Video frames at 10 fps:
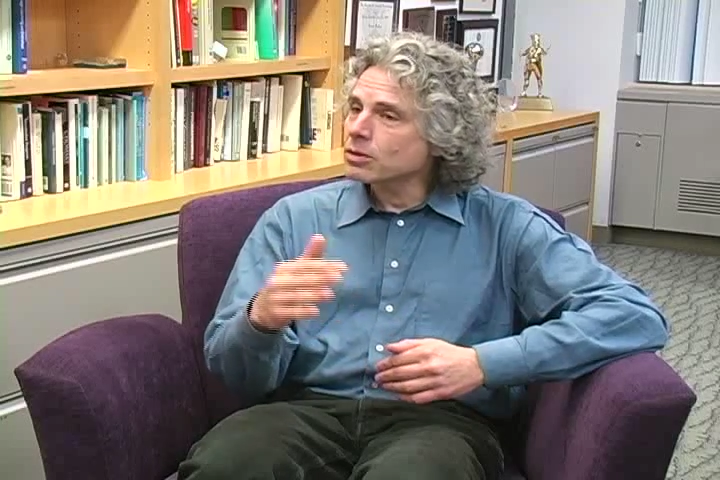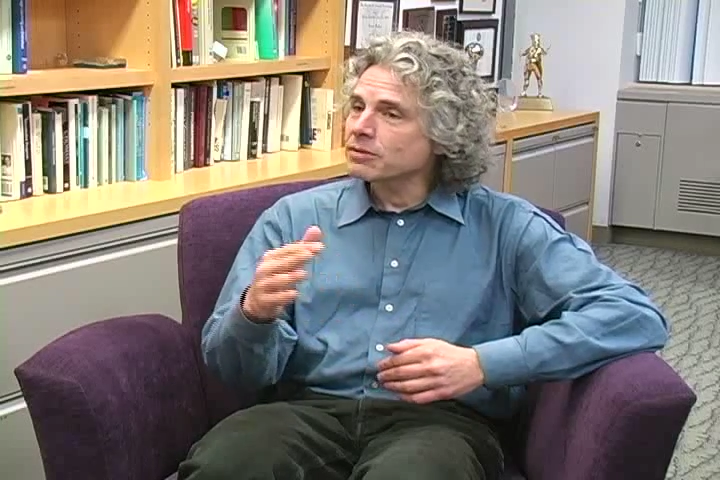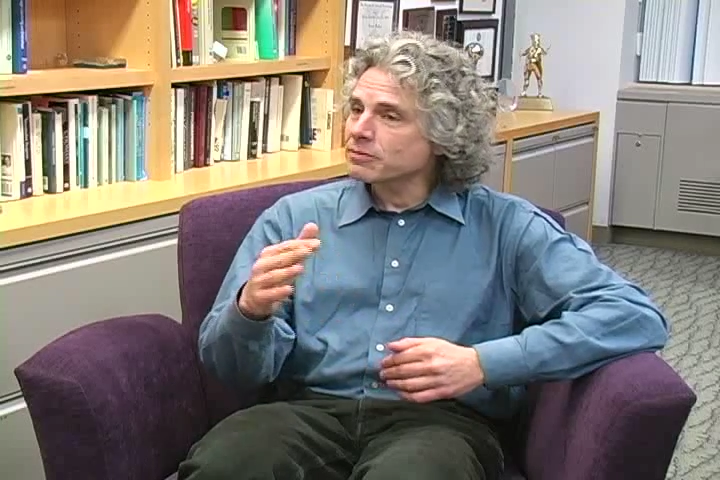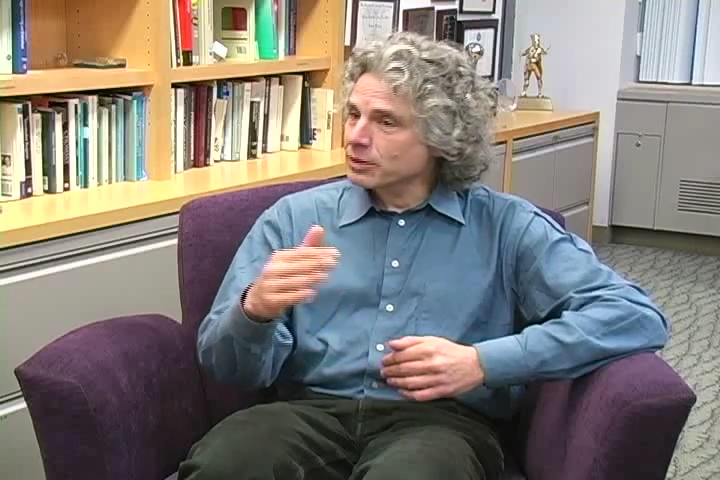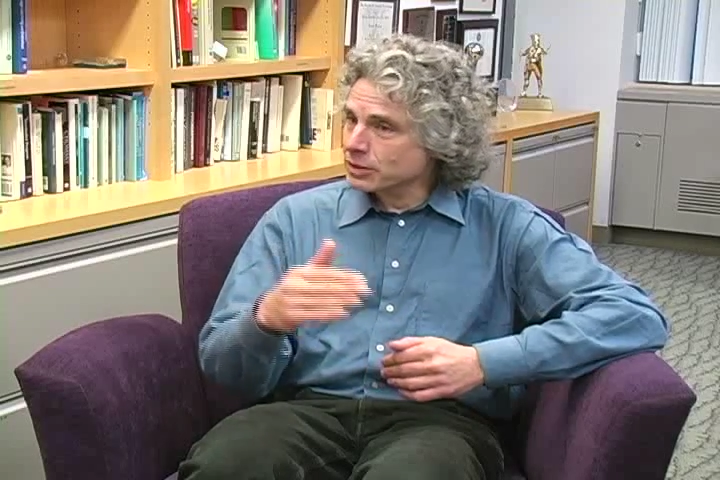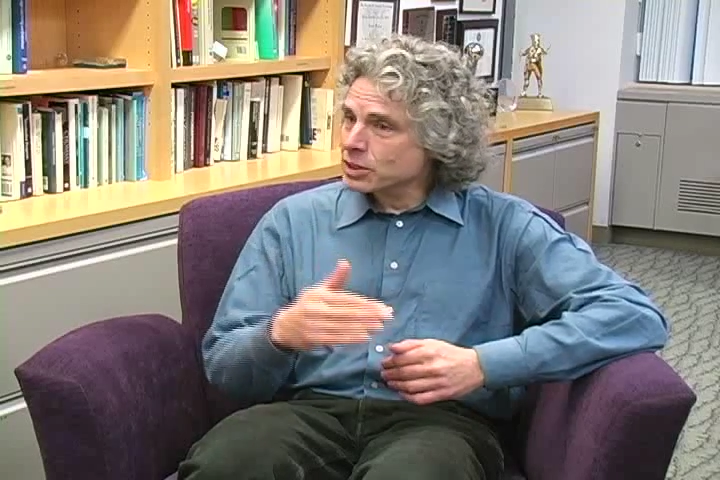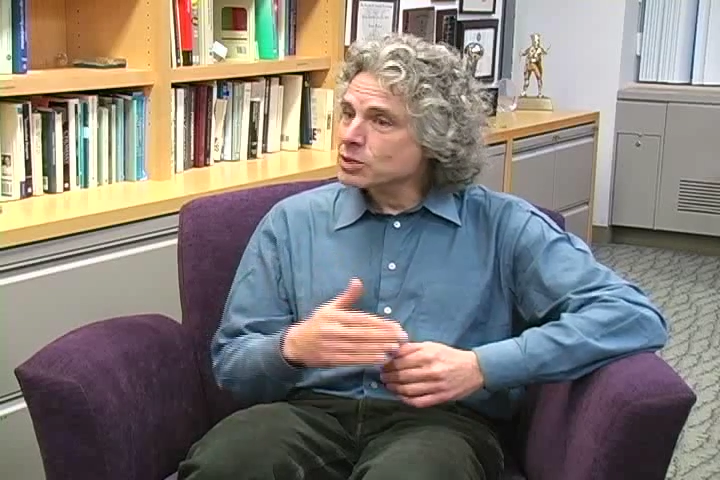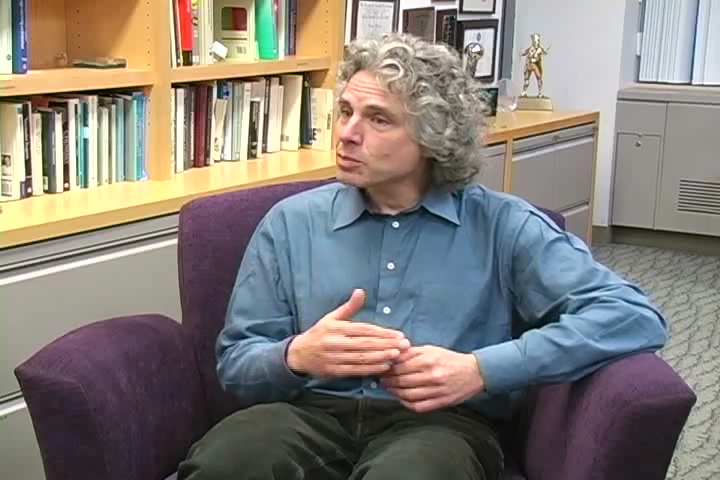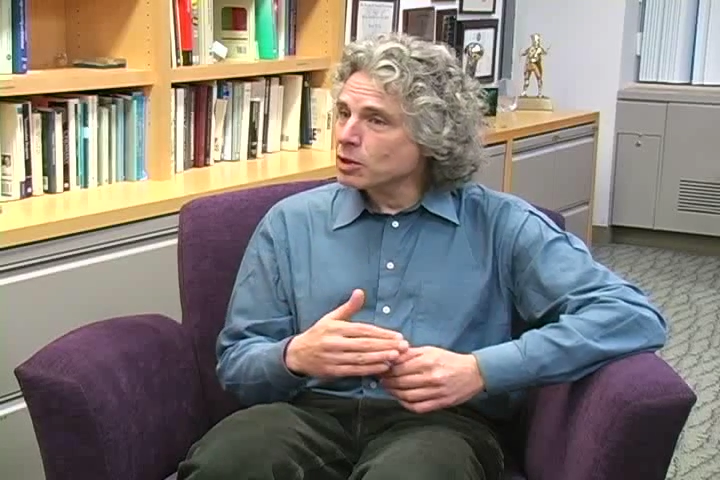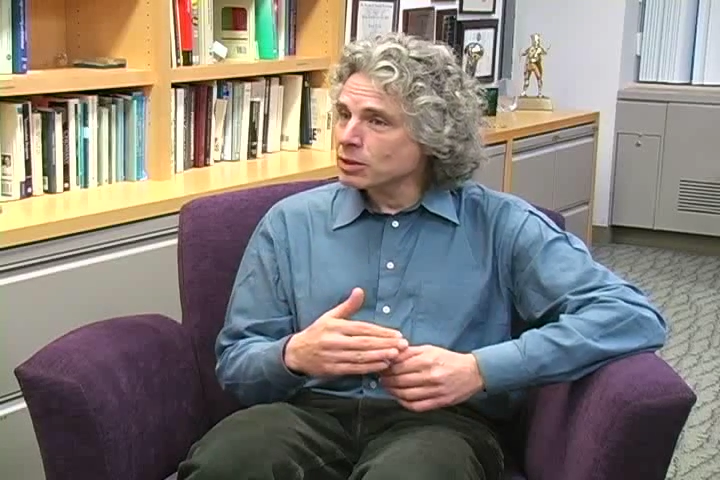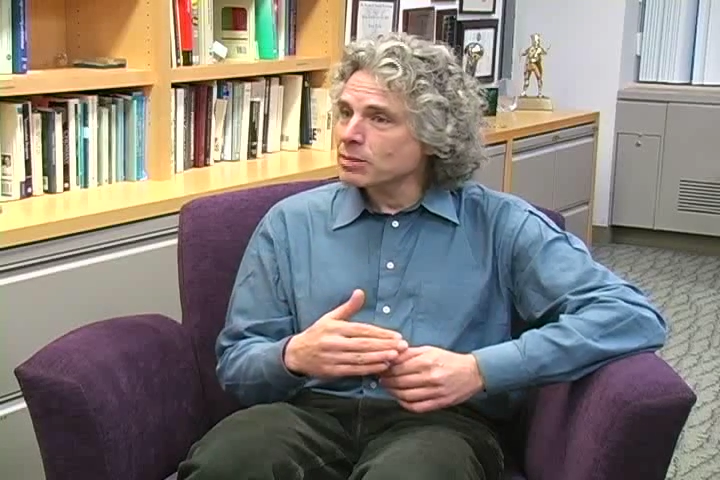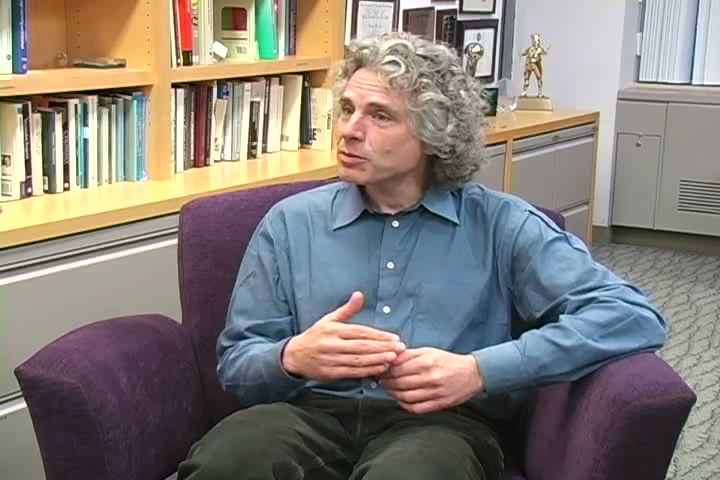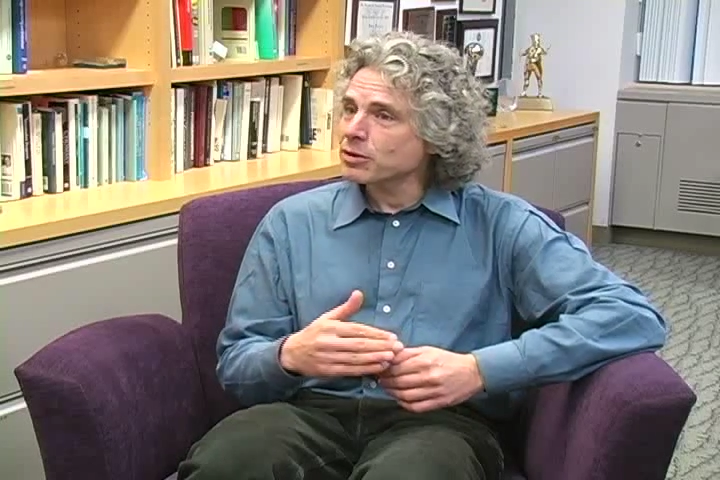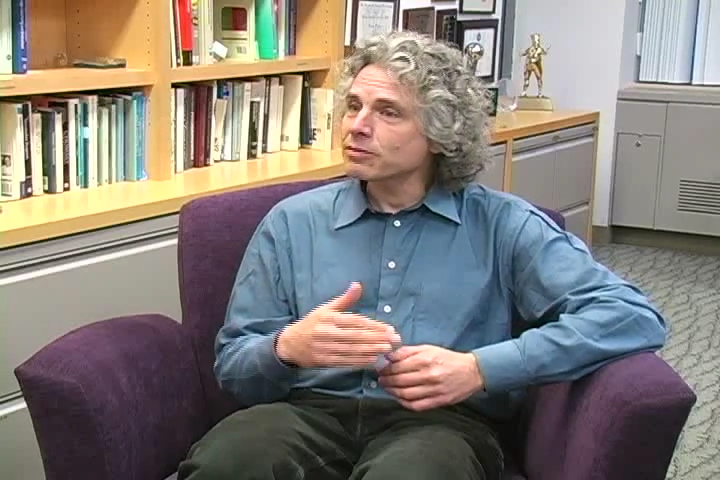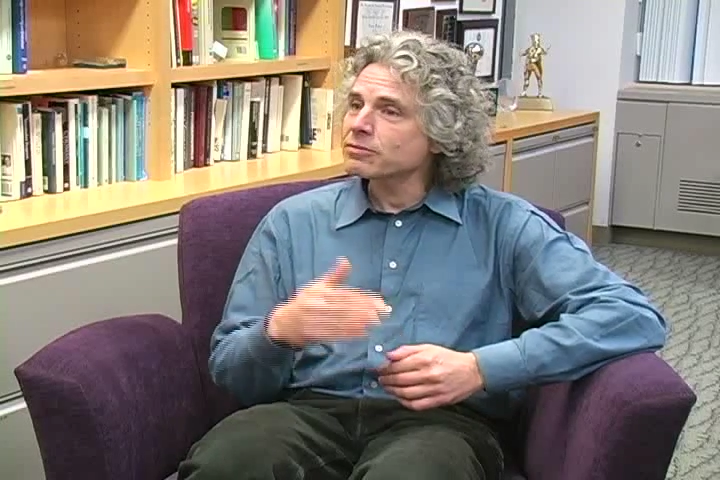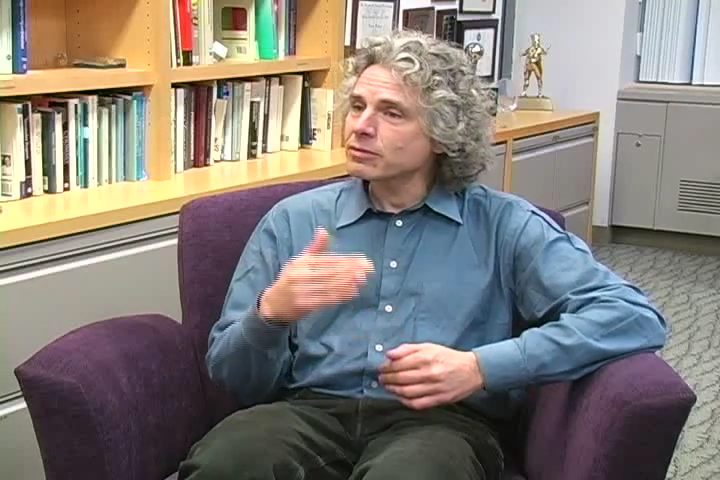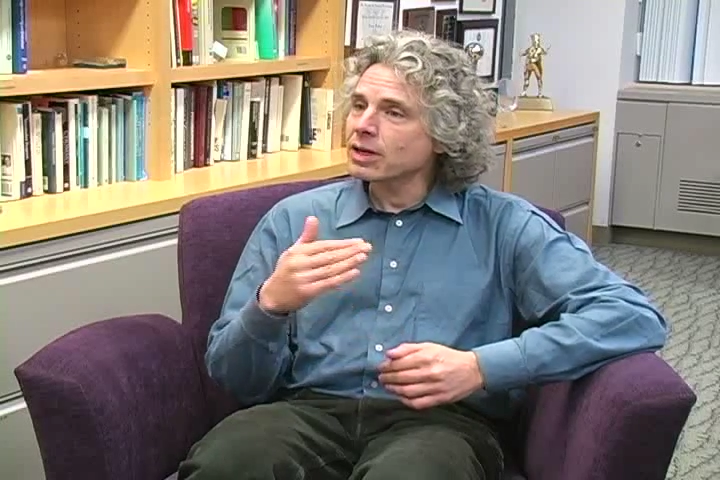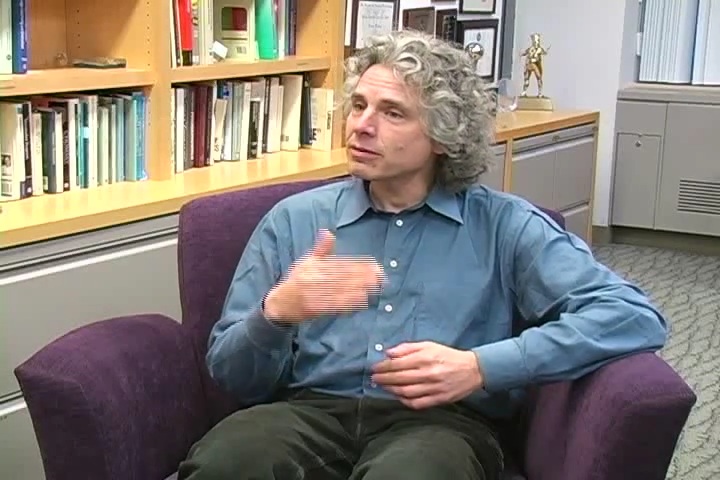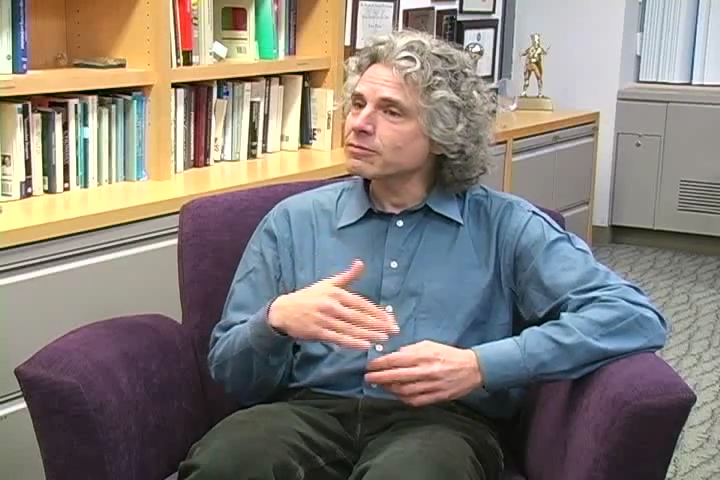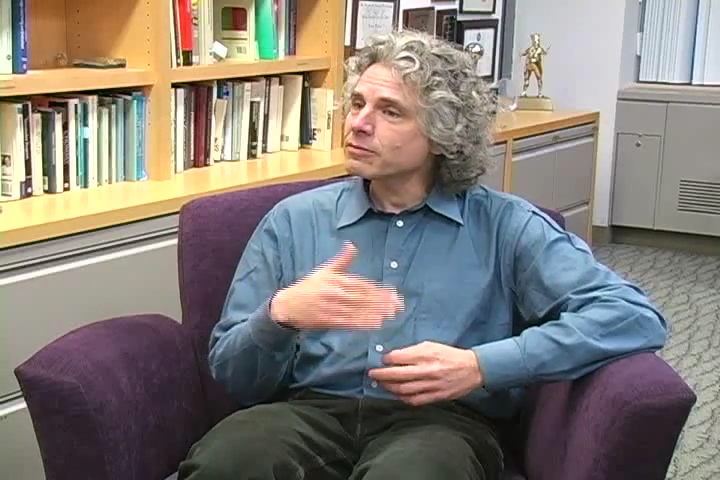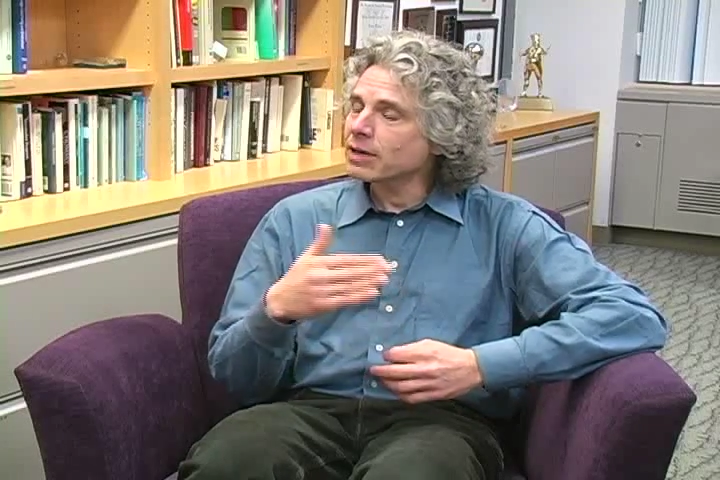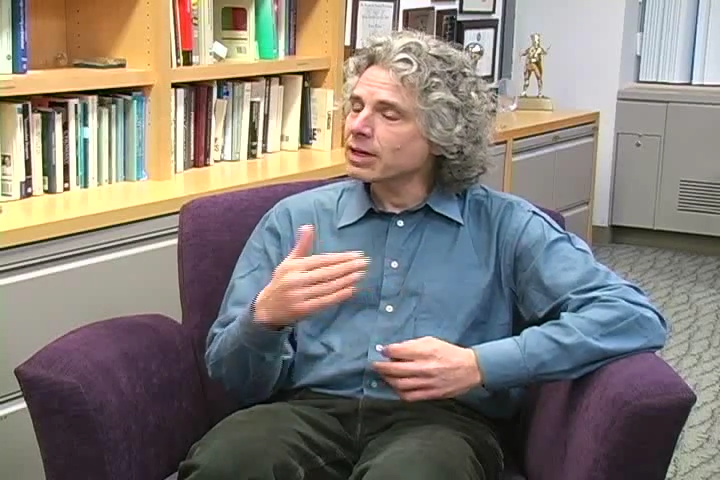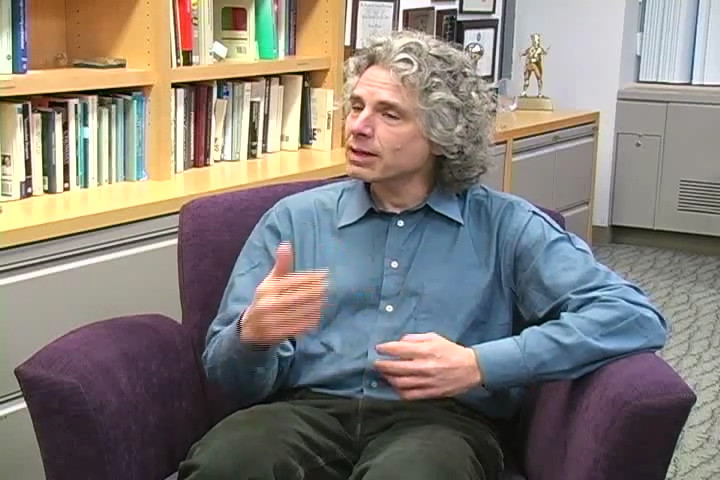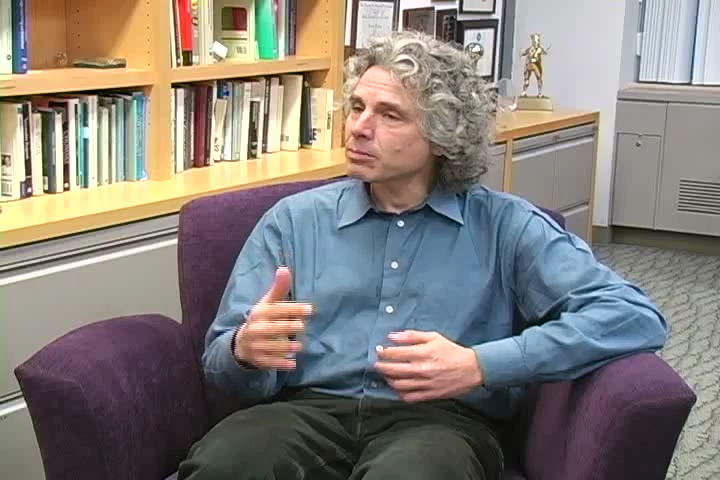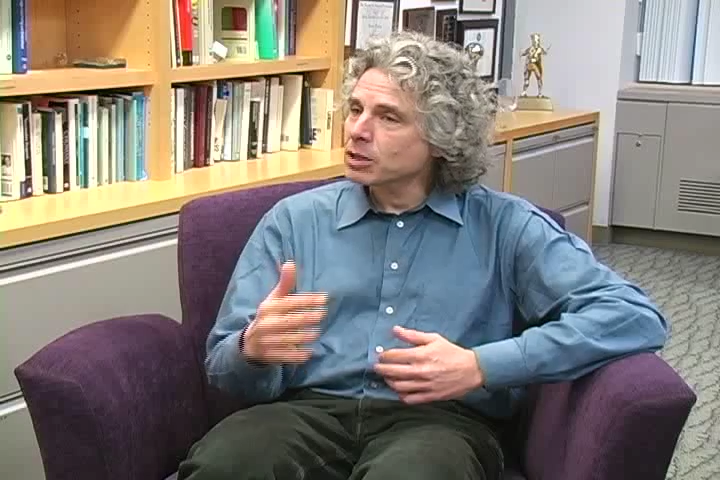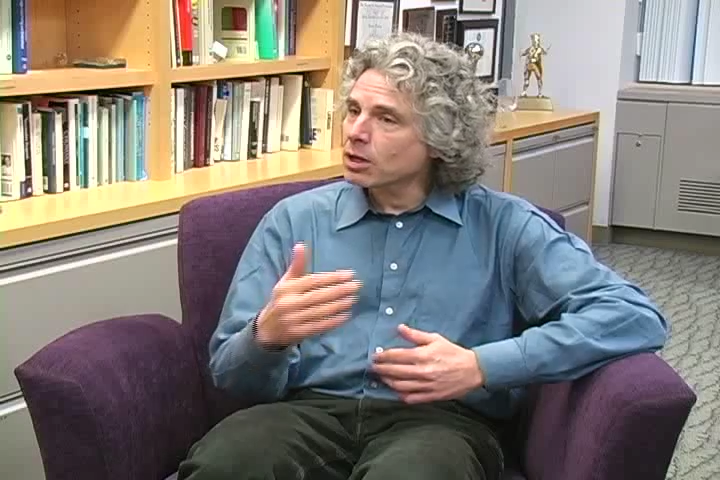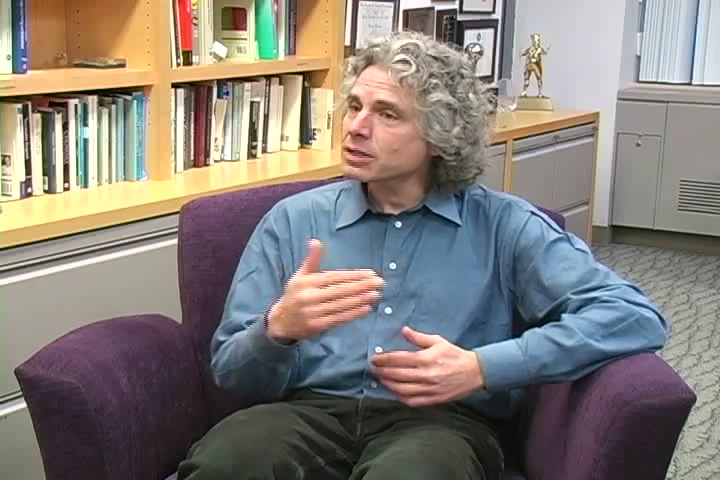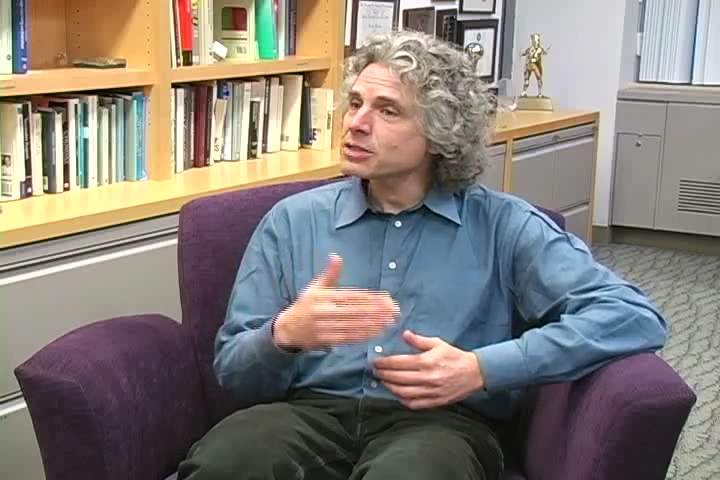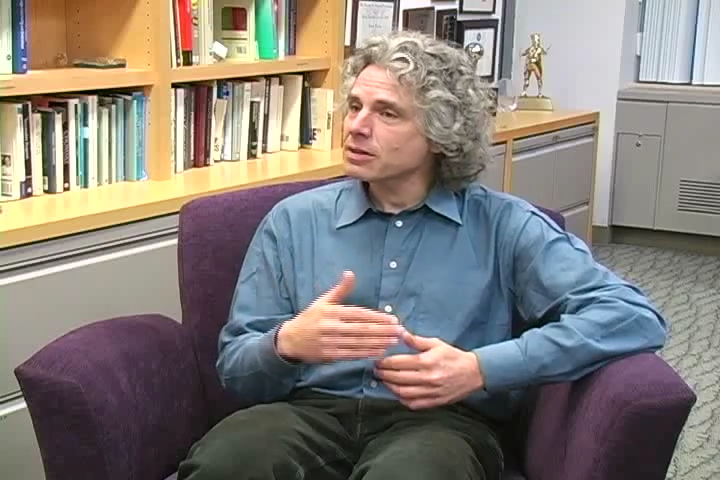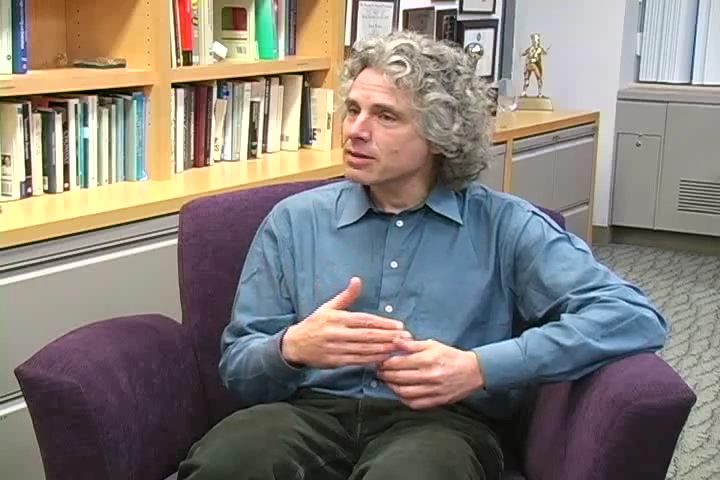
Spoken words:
a fairly small number of plots and